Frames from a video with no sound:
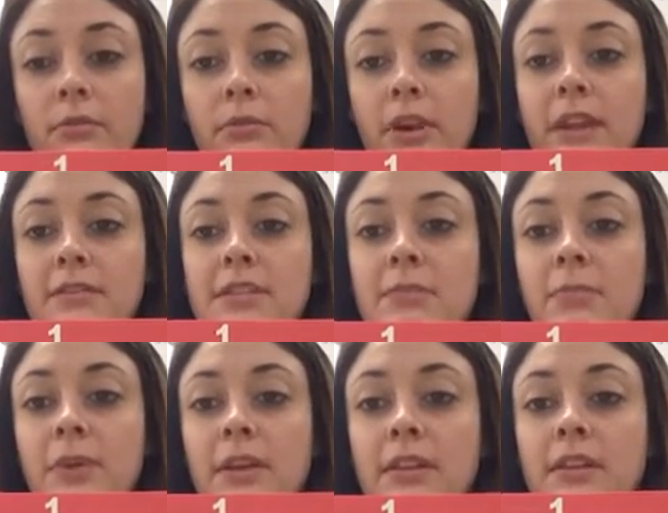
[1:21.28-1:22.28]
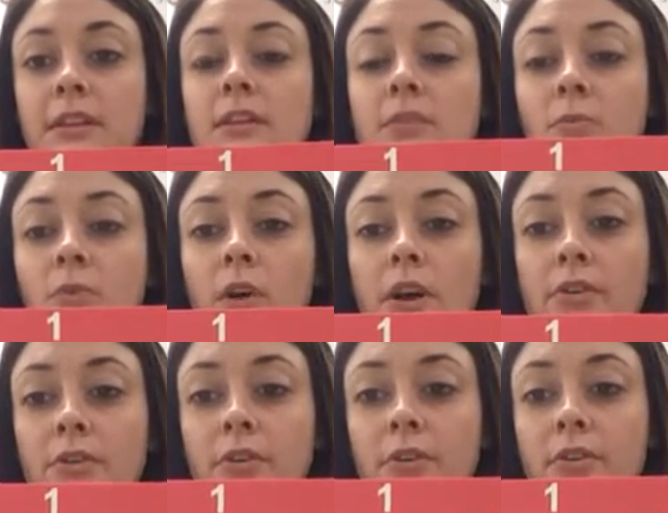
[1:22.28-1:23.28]
when I've split
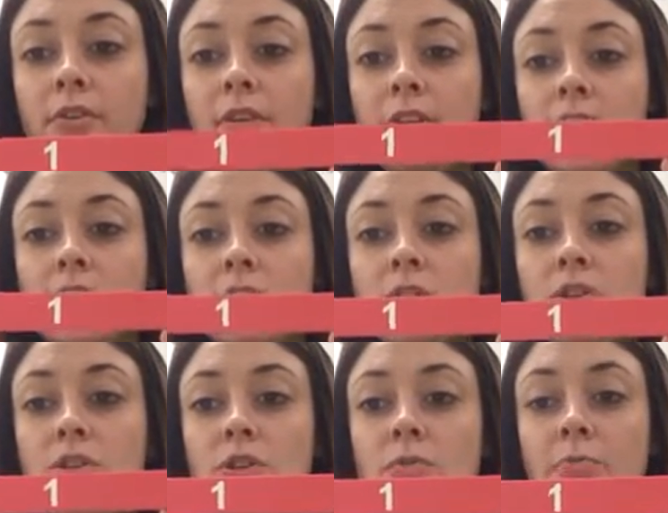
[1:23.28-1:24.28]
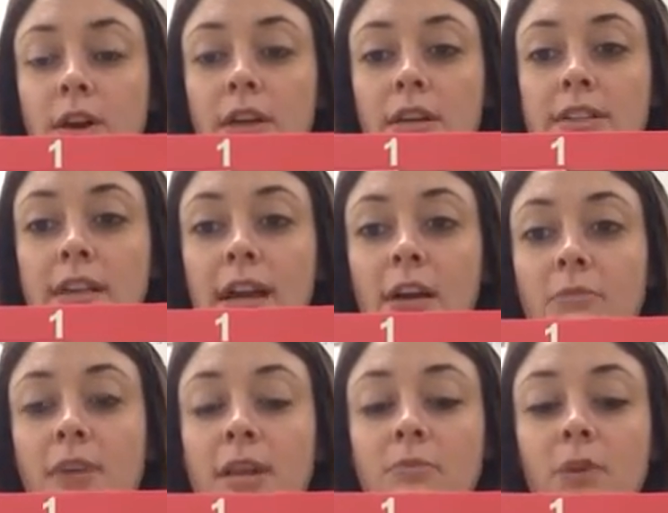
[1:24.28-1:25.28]
one whole into two parts? How
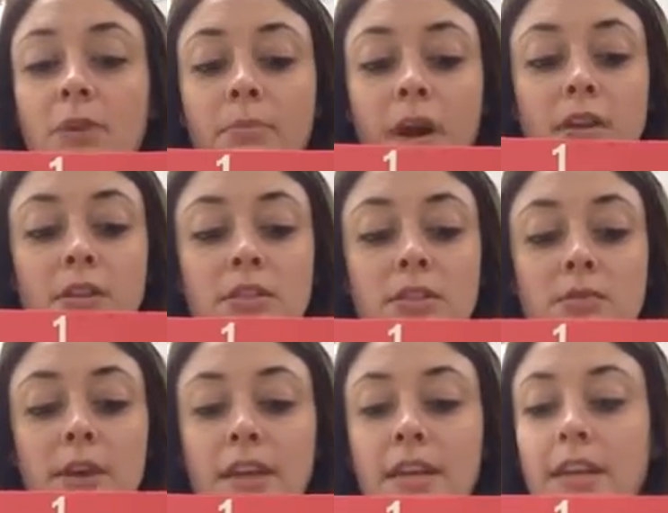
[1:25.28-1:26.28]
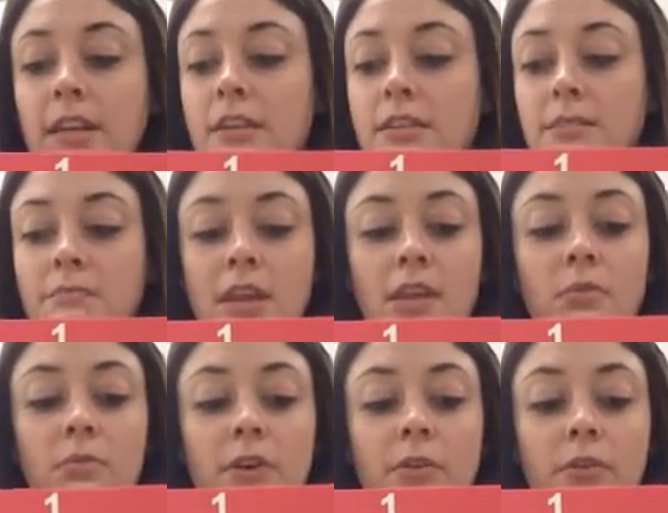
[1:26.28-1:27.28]
many more parts do I need to make
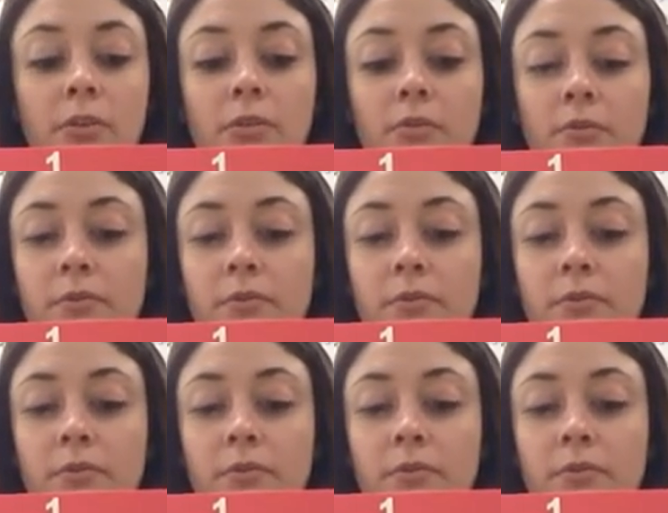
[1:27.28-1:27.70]
one whole?